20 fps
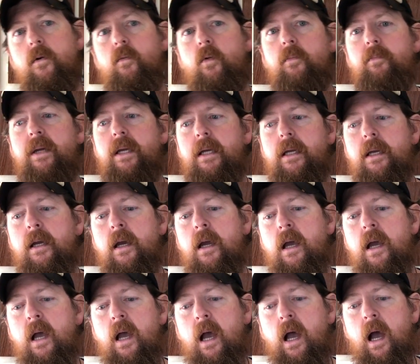will be
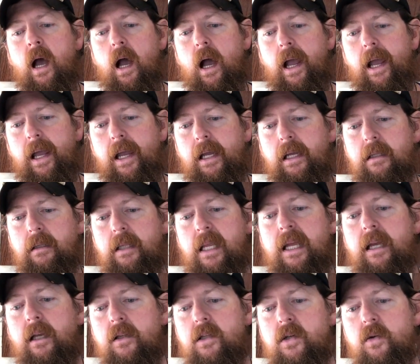a
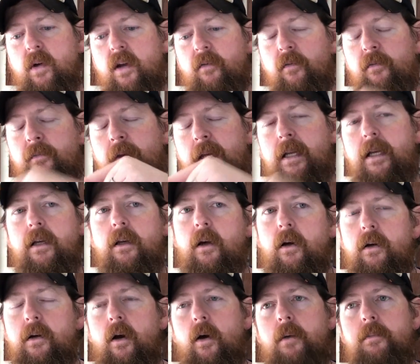link to a video,
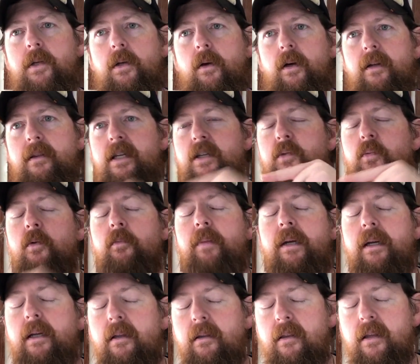or no, I'm sorry, this will
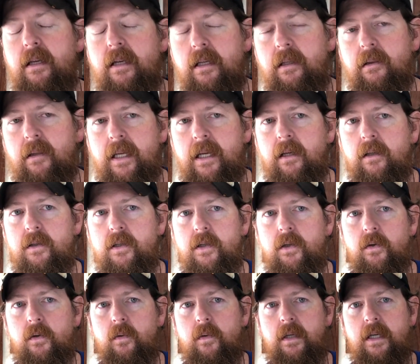be the link
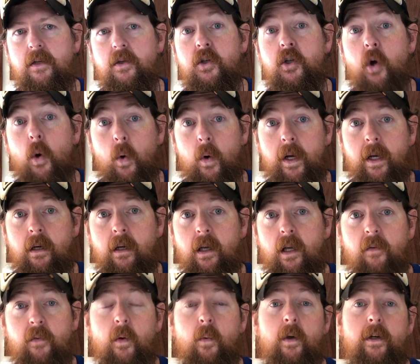to the join
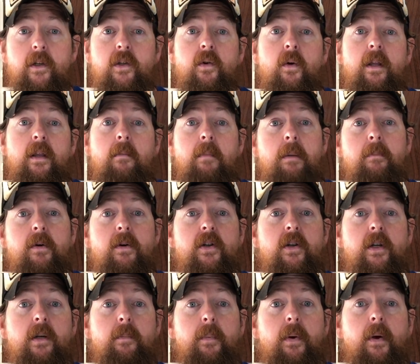if you want to join the
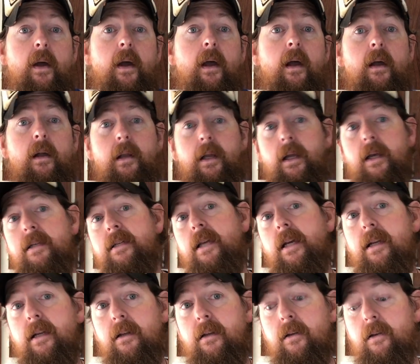membership. Uh, like I
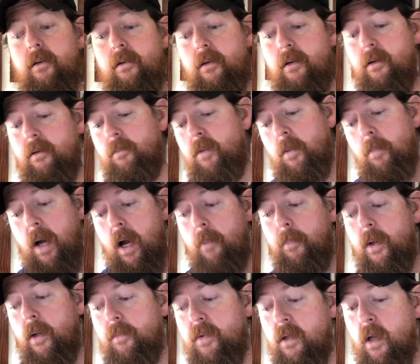said in the, the pop
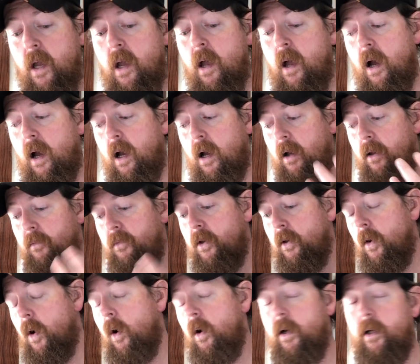ups, uh,
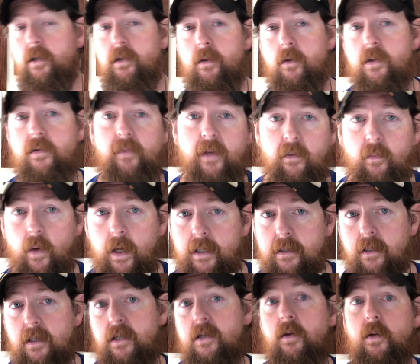there are exclusive
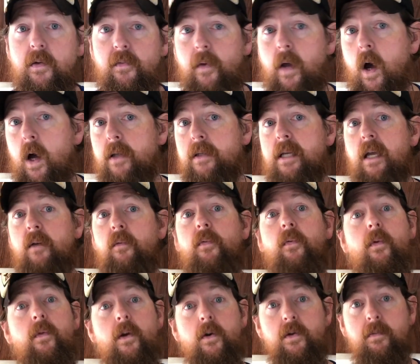giveaways, exclusive content
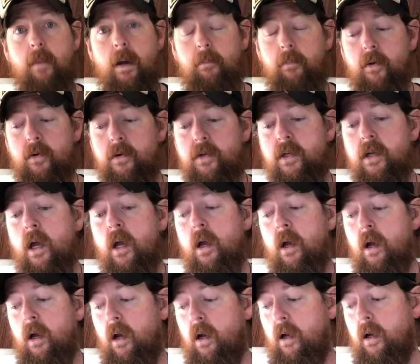for those members.
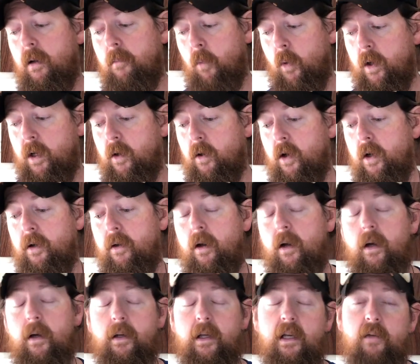Uh, I'm working on
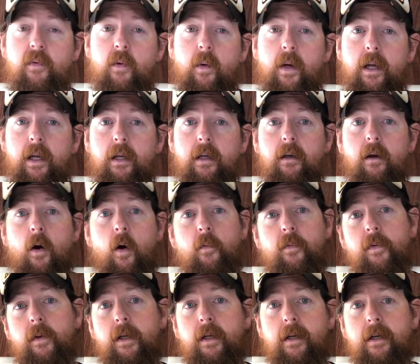a giveaway,
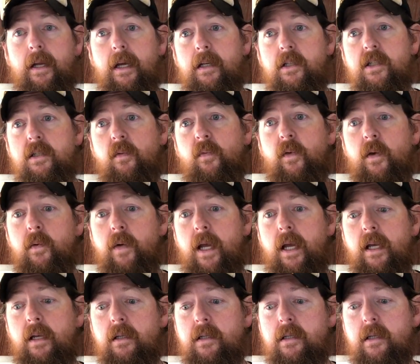hopefully, in the next few
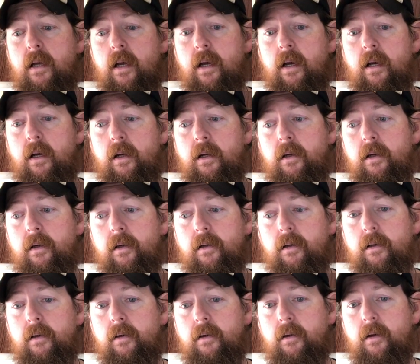days. Uh,
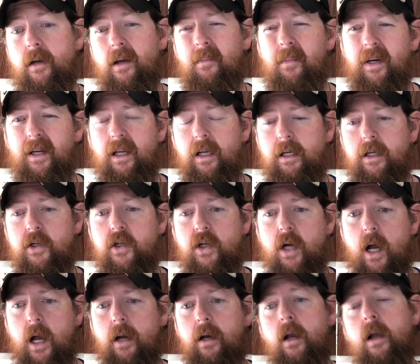I'm going to get it
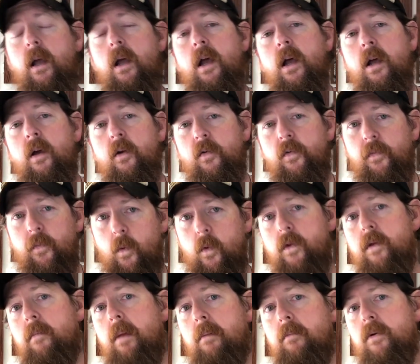shot for
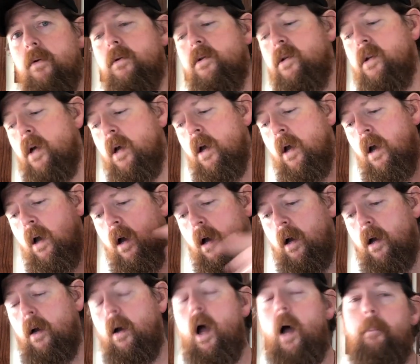the members.
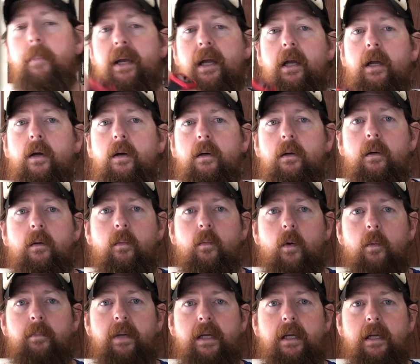Uh, up here
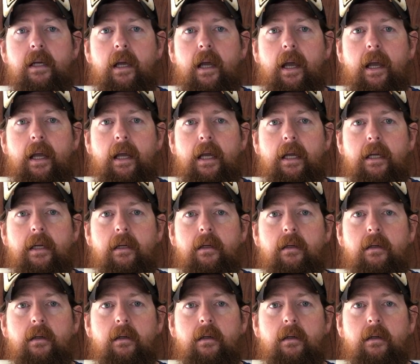will be a